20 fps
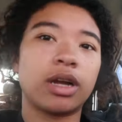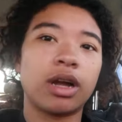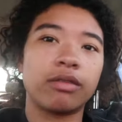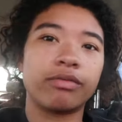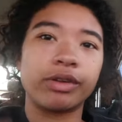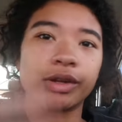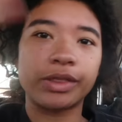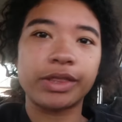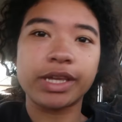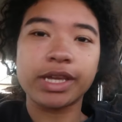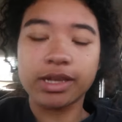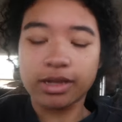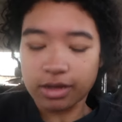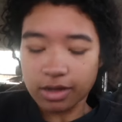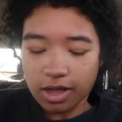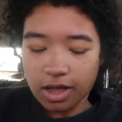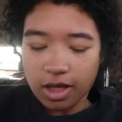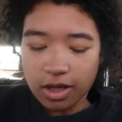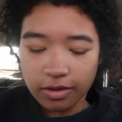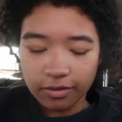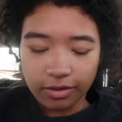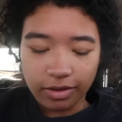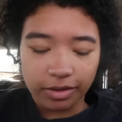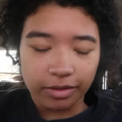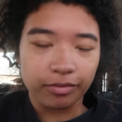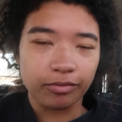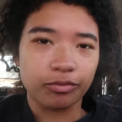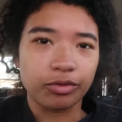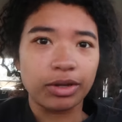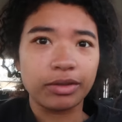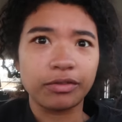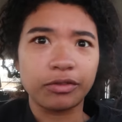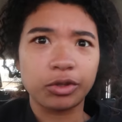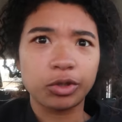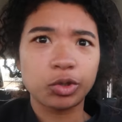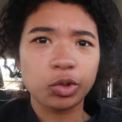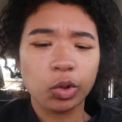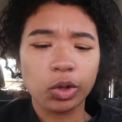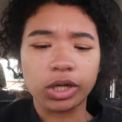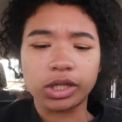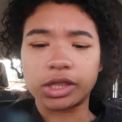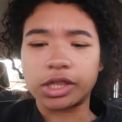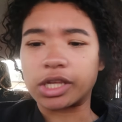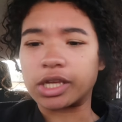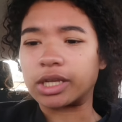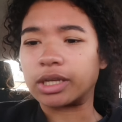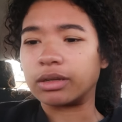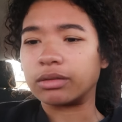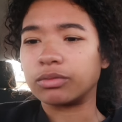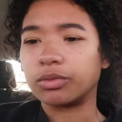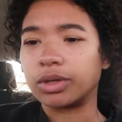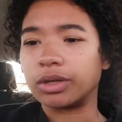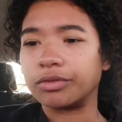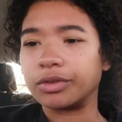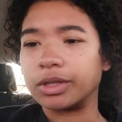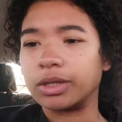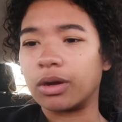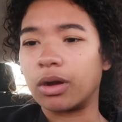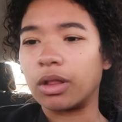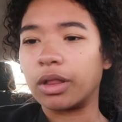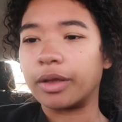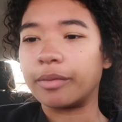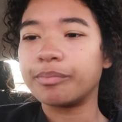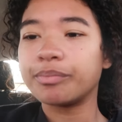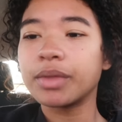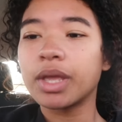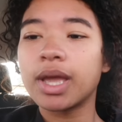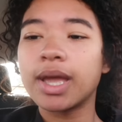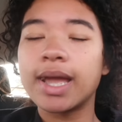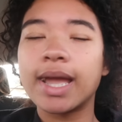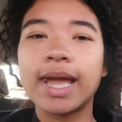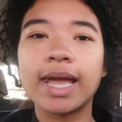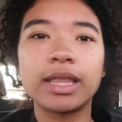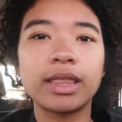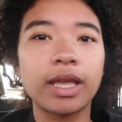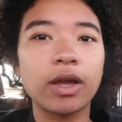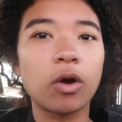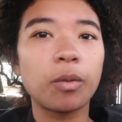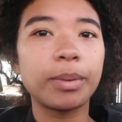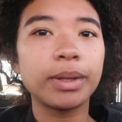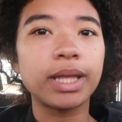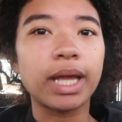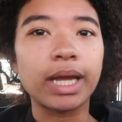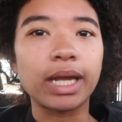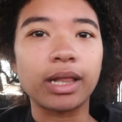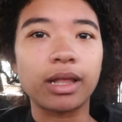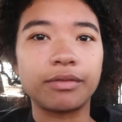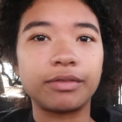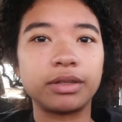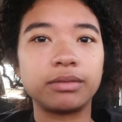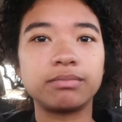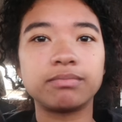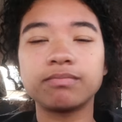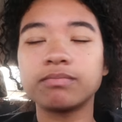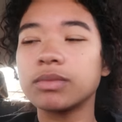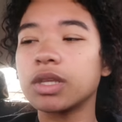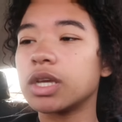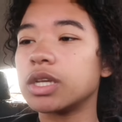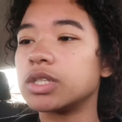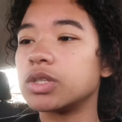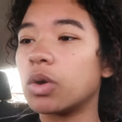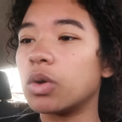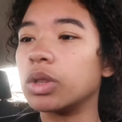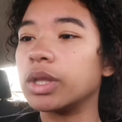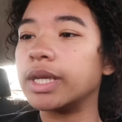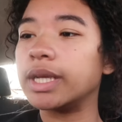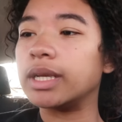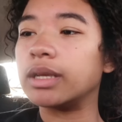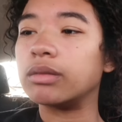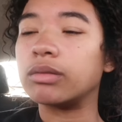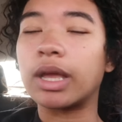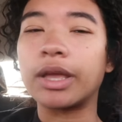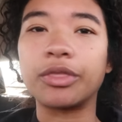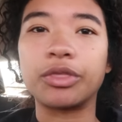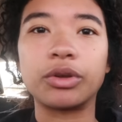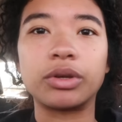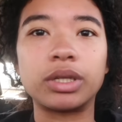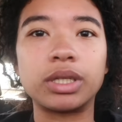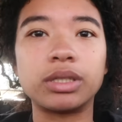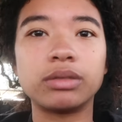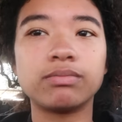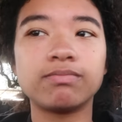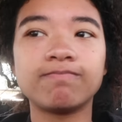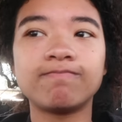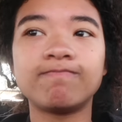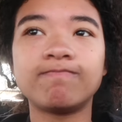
cover thing in front of the door thing, whatever you call it. And they open at 11. It's only 9.30.